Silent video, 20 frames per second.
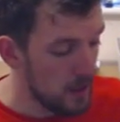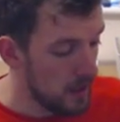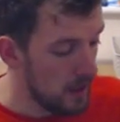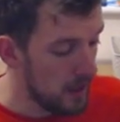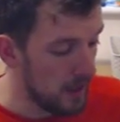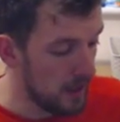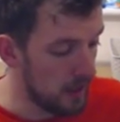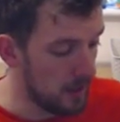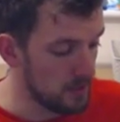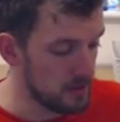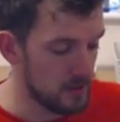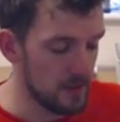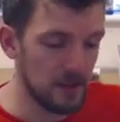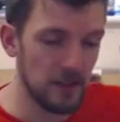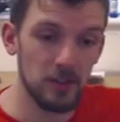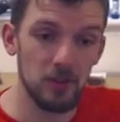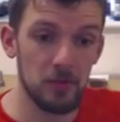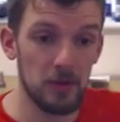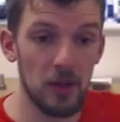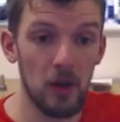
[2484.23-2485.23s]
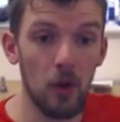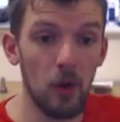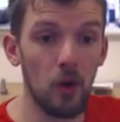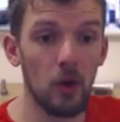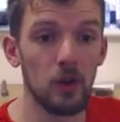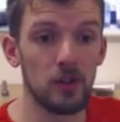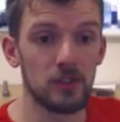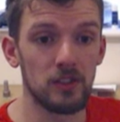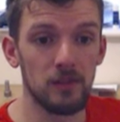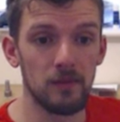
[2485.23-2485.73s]
and I was like, these would be
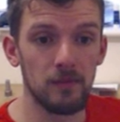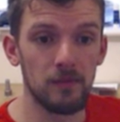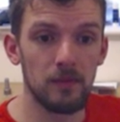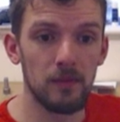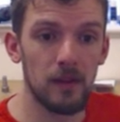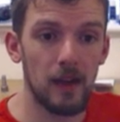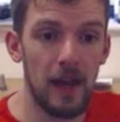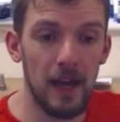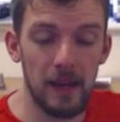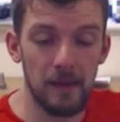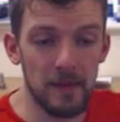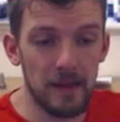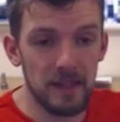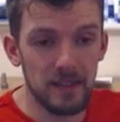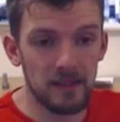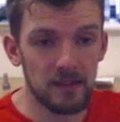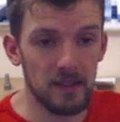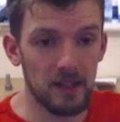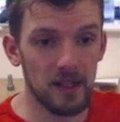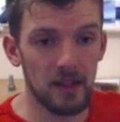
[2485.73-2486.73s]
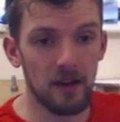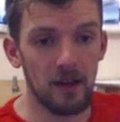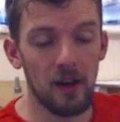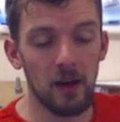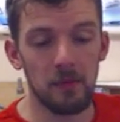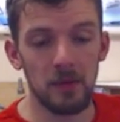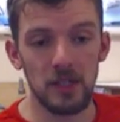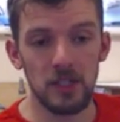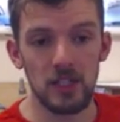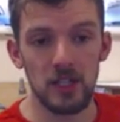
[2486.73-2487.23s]
awesome enemies in an
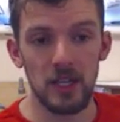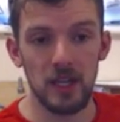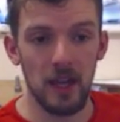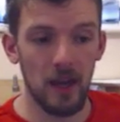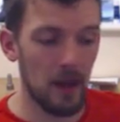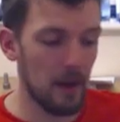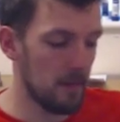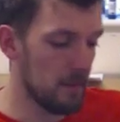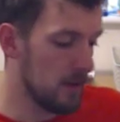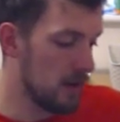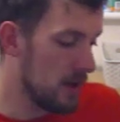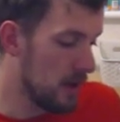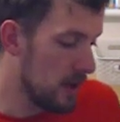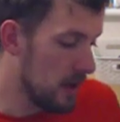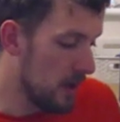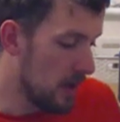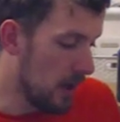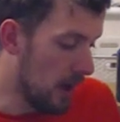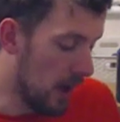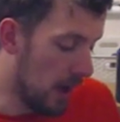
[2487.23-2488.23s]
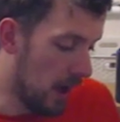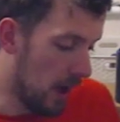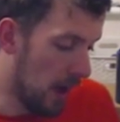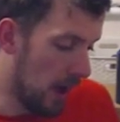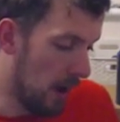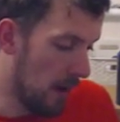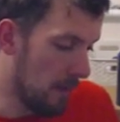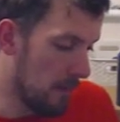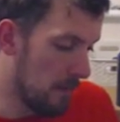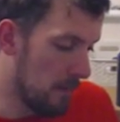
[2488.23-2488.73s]
RPG
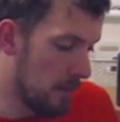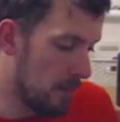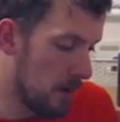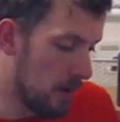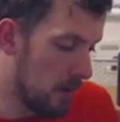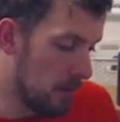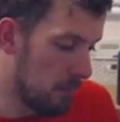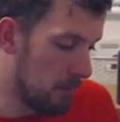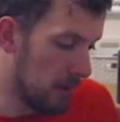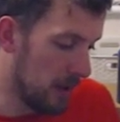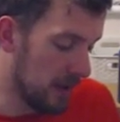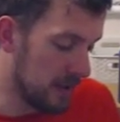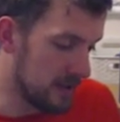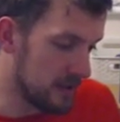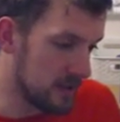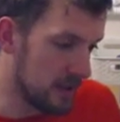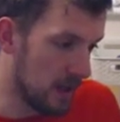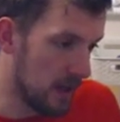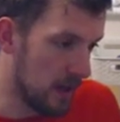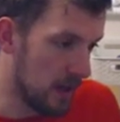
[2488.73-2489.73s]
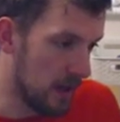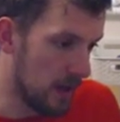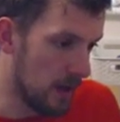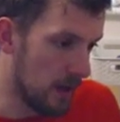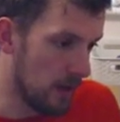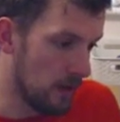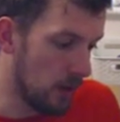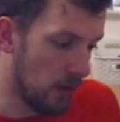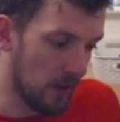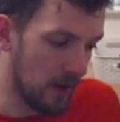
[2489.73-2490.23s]
game. But
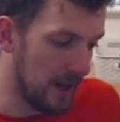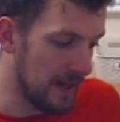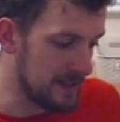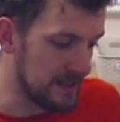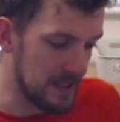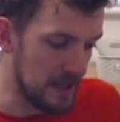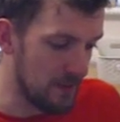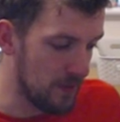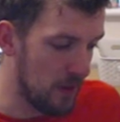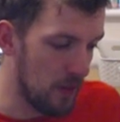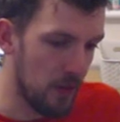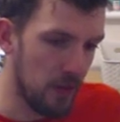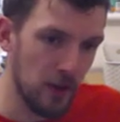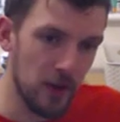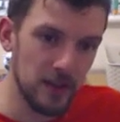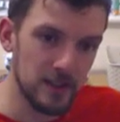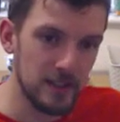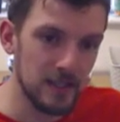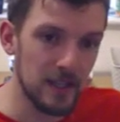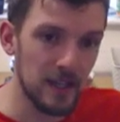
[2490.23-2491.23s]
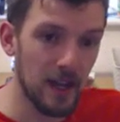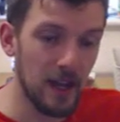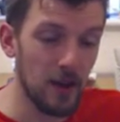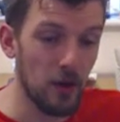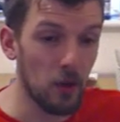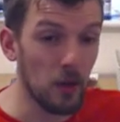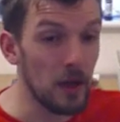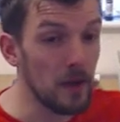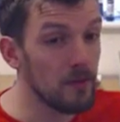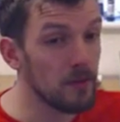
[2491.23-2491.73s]
nonetheless, even in 30k,
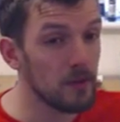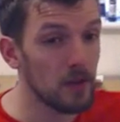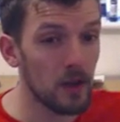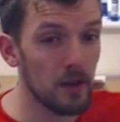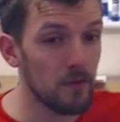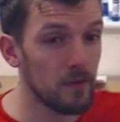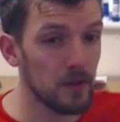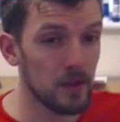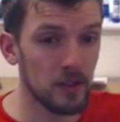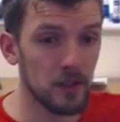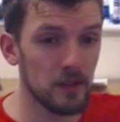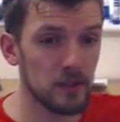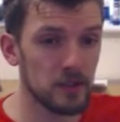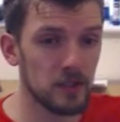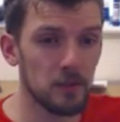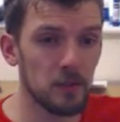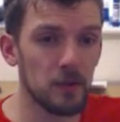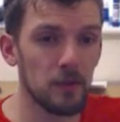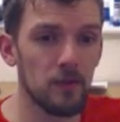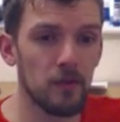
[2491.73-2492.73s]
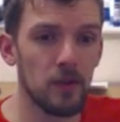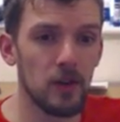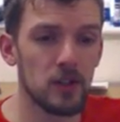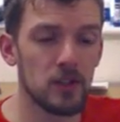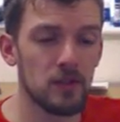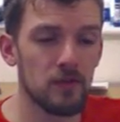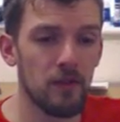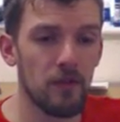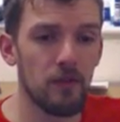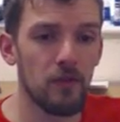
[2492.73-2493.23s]
or even like for some
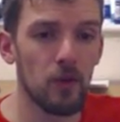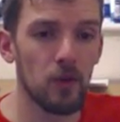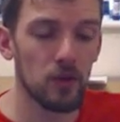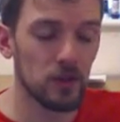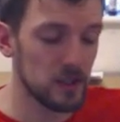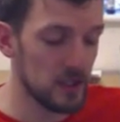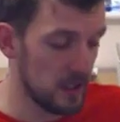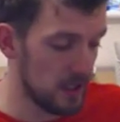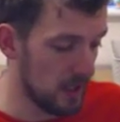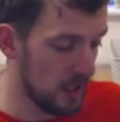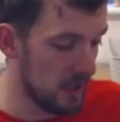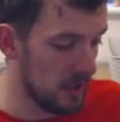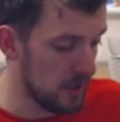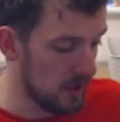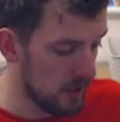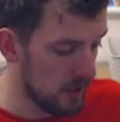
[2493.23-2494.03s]
conversions for 40k,